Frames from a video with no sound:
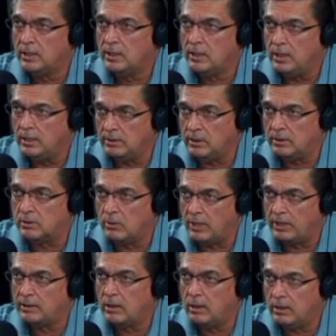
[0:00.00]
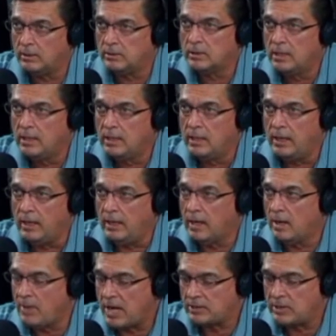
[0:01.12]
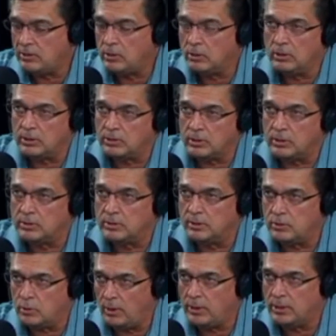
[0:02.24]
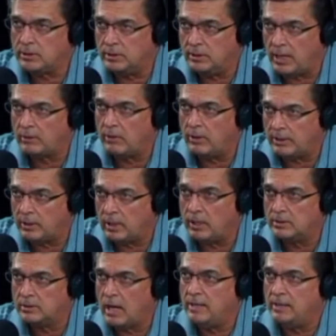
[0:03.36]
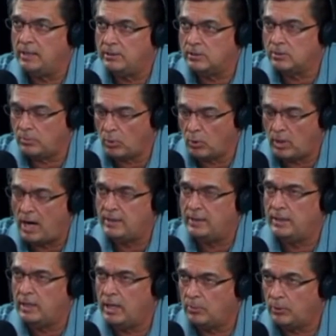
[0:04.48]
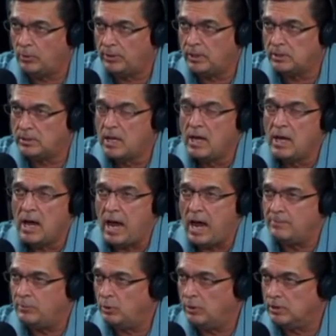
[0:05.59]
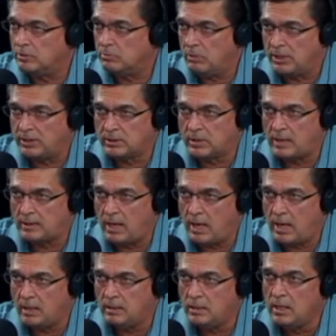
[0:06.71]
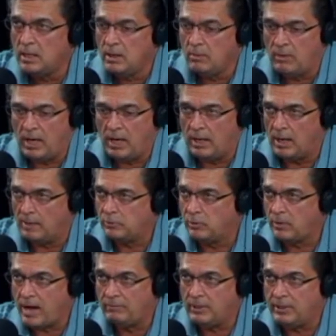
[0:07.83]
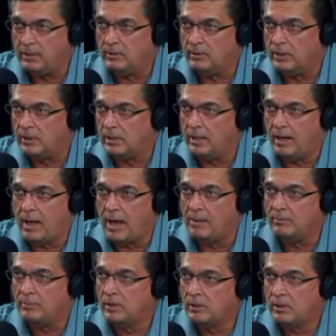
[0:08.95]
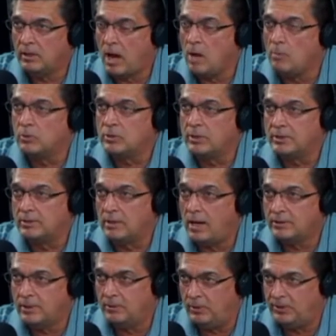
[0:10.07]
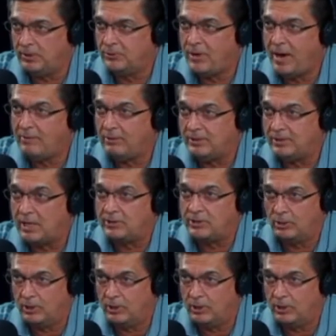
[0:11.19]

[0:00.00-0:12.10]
in this great cause. And I'm asking your listeners to join us in that great cause. I need support. I need help with this. I'm doing as much as I can, and I'm traveling, and I'm almost exhausted with the traveling schedule.